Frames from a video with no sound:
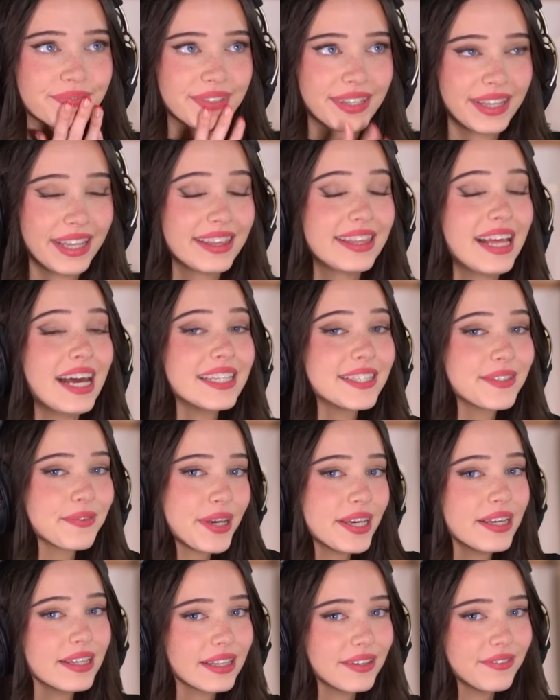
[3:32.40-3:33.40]
That's
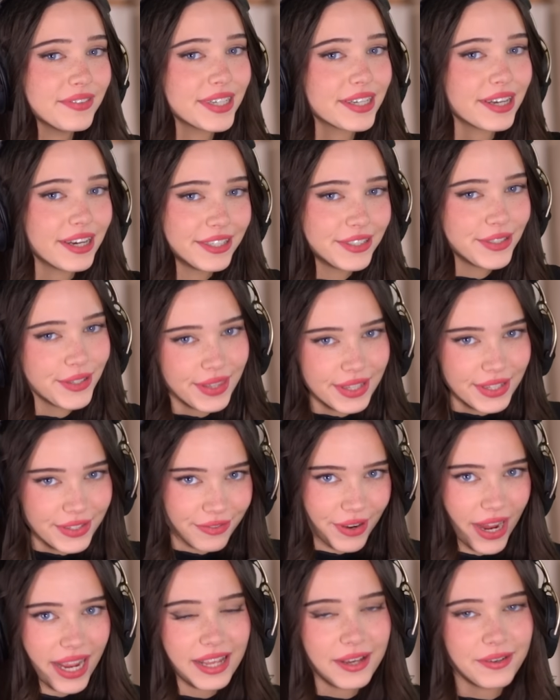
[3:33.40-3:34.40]
why you live in a country that's
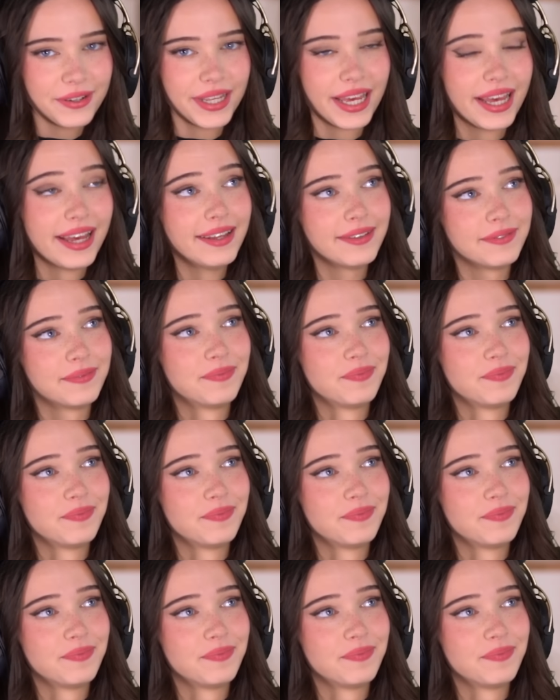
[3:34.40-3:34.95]
rainy all year.